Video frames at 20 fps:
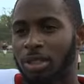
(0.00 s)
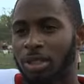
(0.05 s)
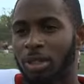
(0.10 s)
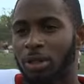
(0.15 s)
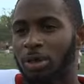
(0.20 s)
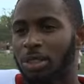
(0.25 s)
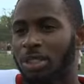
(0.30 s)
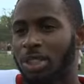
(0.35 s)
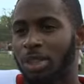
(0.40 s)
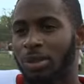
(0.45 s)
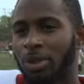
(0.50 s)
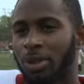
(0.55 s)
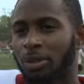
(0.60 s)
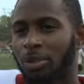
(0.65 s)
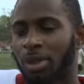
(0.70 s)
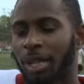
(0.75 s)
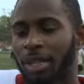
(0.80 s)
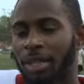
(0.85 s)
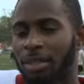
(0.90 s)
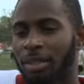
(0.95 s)
You know, receivers
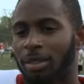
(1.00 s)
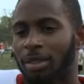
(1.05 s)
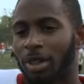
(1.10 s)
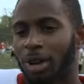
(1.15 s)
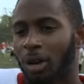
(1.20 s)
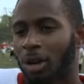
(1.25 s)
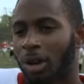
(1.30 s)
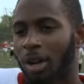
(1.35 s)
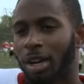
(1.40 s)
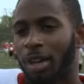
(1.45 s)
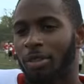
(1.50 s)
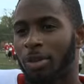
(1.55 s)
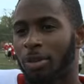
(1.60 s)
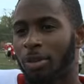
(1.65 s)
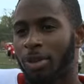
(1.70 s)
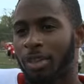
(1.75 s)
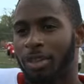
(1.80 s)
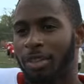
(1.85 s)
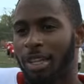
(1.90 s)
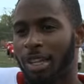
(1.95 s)
block hard every
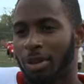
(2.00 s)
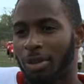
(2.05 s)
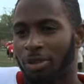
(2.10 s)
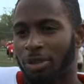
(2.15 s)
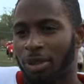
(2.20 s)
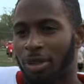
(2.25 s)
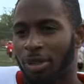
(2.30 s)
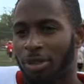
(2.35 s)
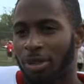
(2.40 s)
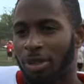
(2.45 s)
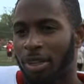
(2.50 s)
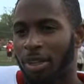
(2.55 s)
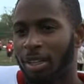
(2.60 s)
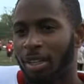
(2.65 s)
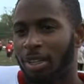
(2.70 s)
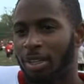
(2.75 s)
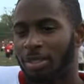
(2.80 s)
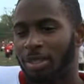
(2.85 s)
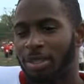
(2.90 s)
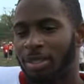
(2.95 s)
play downfield.
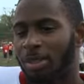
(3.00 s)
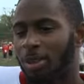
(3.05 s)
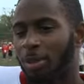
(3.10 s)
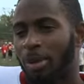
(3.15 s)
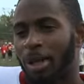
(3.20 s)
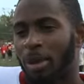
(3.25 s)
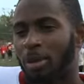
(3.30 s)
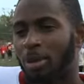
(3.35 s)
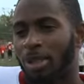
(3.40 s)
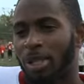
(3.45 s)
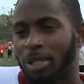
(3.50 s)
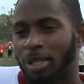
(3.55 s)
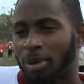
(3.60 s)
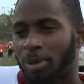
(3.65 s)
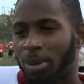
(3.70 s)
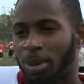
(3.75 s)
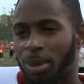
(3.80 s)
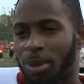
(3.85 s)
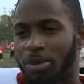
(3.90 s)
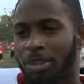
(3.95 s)
No matter who gets the
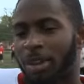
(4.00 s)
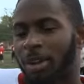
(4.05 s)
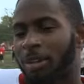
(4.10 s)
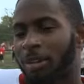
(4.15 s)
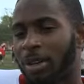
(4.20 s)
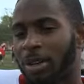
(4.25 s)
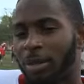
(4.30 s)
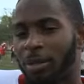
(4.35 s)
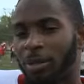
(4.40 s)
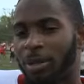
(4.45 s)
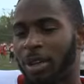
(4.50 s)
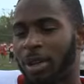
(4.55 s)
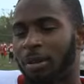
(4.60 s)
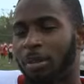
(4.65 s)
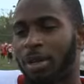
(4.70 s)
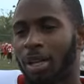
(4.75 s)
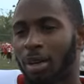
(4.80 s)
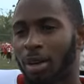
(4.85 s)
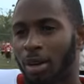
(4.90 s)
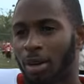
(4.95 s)
ball, if they don't get the ball, they
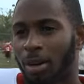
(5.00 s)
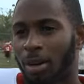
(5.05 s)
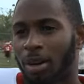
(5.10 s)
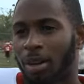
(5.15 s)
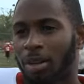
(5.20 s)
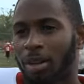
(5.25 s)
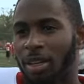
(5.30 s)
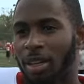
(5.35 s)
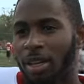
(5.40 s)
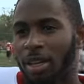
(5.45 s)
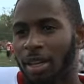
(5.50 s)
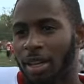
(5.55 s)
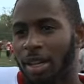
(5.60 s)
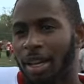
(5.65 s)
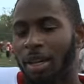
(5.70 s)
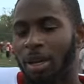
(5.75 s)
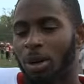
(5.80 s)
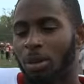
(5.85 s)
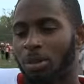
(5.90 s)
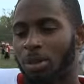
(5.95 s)
block hard,
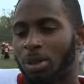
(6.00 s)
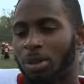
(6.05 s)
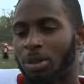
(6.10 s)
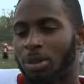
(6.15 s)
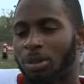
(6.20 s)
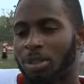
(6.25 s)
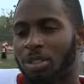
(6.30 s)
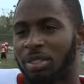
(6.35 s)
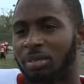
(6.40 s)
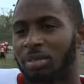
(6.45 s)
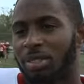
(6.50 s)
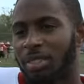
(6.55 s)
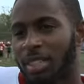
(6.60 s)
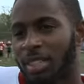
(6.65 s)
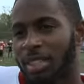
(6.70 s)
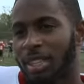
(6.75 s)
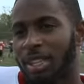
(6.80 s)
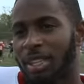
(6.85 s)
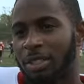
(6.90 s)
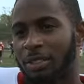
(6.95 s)
knock out blows at
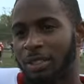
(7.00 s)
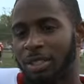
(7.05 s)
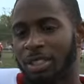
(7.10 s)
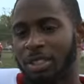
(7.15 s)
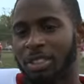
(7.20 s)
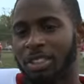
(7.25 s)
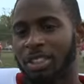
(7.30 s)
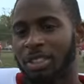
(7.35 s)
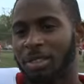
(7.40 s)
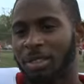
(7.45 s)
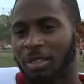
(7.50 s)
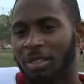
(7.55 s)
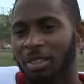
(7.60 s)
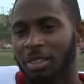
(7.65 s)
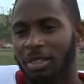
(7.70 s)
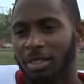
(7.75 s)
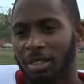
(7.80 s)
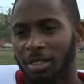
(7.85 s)
10 guys for touchdowns.